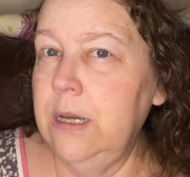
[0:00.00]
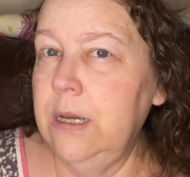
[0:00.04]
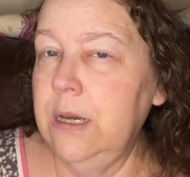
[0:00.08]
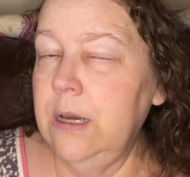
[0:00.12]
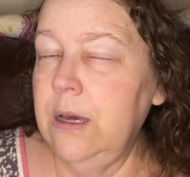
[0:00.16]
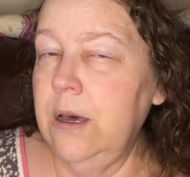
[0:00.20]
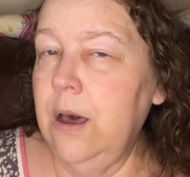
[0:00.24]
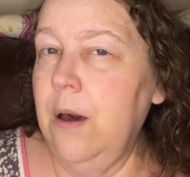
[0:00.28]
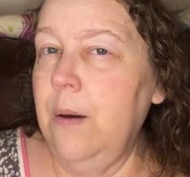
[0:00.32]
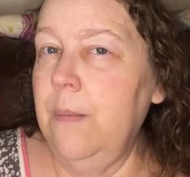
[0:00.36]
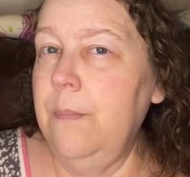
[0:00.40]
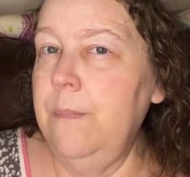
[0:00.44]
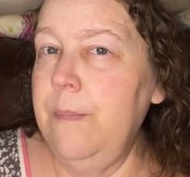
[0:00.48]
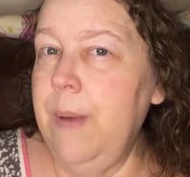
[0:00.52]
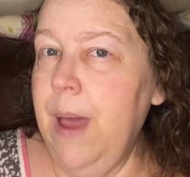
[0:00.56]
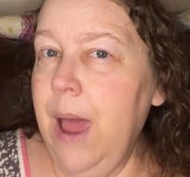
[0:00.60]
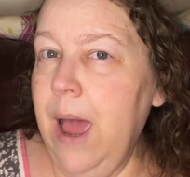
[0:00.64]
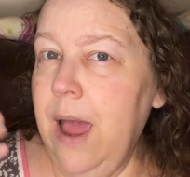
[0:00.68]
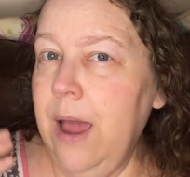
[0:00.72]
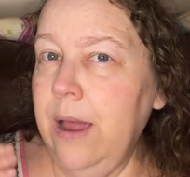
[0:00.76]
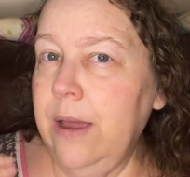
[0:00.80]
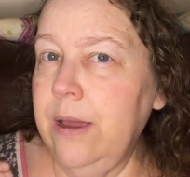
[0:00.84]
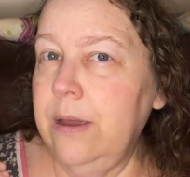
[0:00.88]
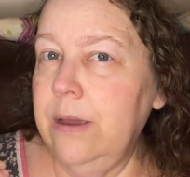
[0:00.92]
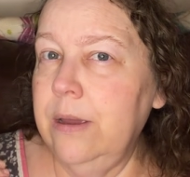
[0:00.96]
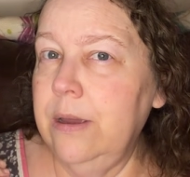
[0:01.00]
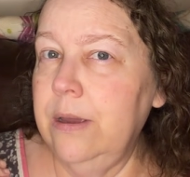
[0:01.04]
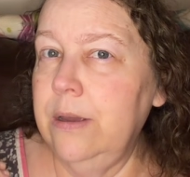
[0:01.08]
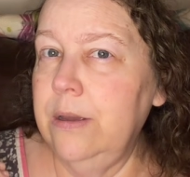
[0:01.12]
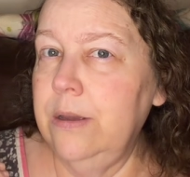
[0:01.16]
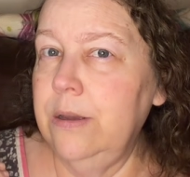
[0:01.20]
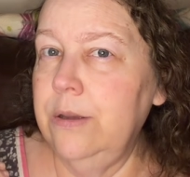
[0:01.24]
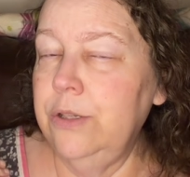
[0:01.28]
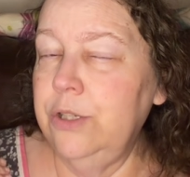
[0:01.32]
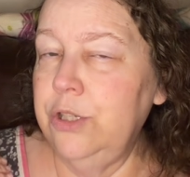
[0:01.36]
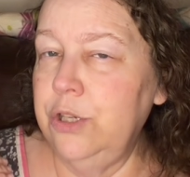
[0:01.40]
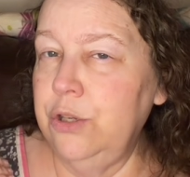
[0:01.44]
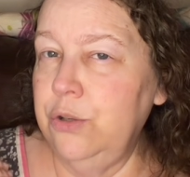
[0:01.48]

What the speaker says: come back to